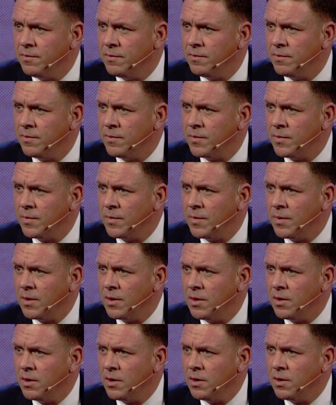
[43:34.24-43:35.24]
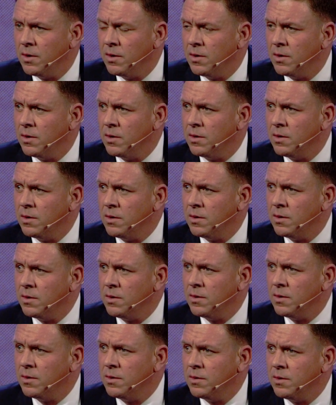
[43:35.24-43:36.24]

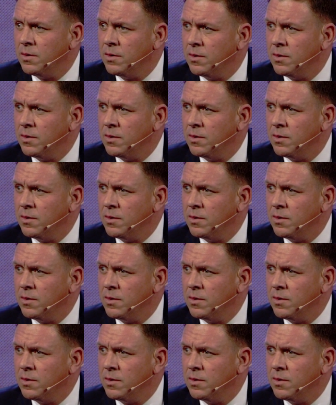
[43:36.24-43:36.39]
(no one is talking)